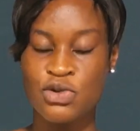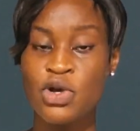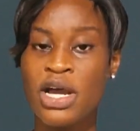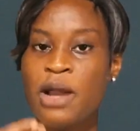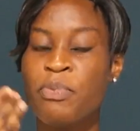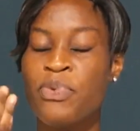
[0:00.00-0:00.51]
So
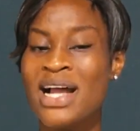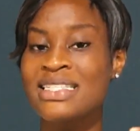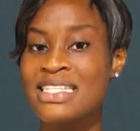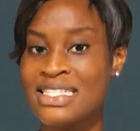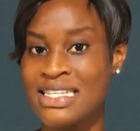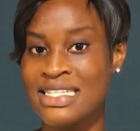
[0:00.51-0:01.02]
you can
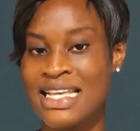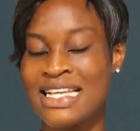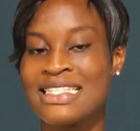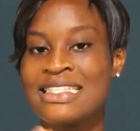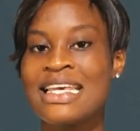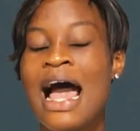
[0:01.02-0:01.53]
practice this
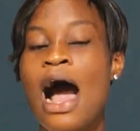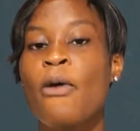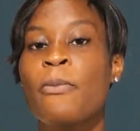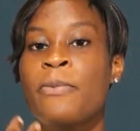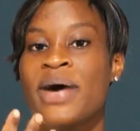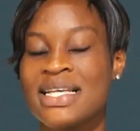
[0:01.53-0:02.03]
and see
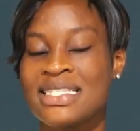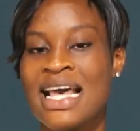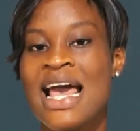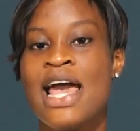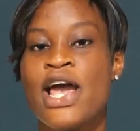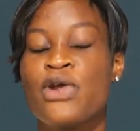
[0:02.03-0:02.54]
how best
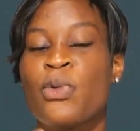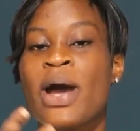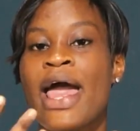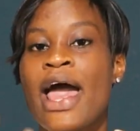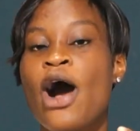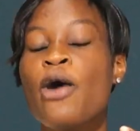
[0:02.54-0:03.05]
it
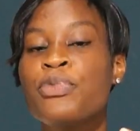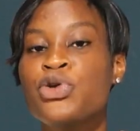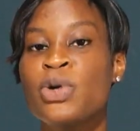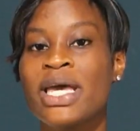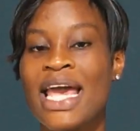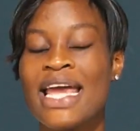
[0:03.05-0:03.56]
will
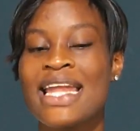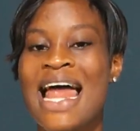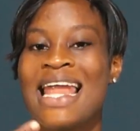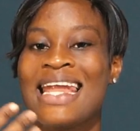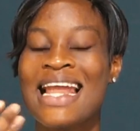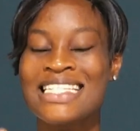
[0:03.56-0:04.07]
help you
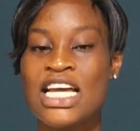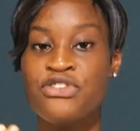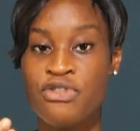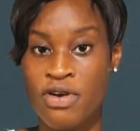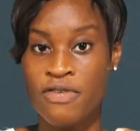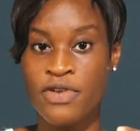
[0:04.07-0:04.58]
gain a larger
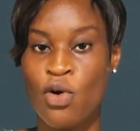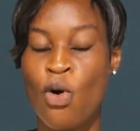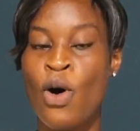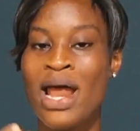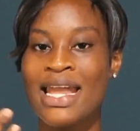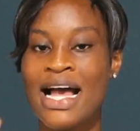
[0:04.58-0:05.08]
traffic
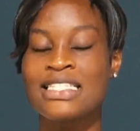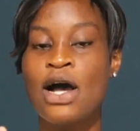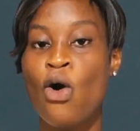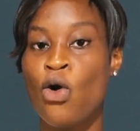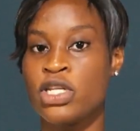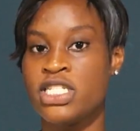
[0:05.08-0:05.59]
or a
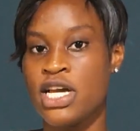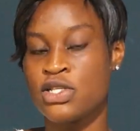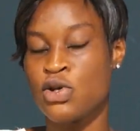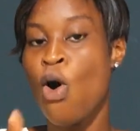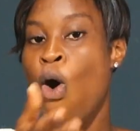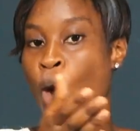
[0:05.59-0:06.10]
larger
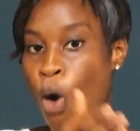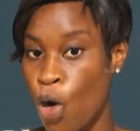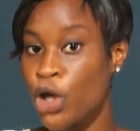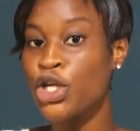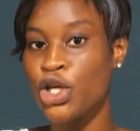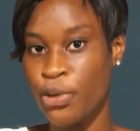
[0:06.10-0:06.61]
audience
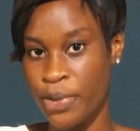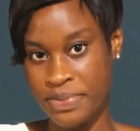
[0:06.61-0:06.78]
on your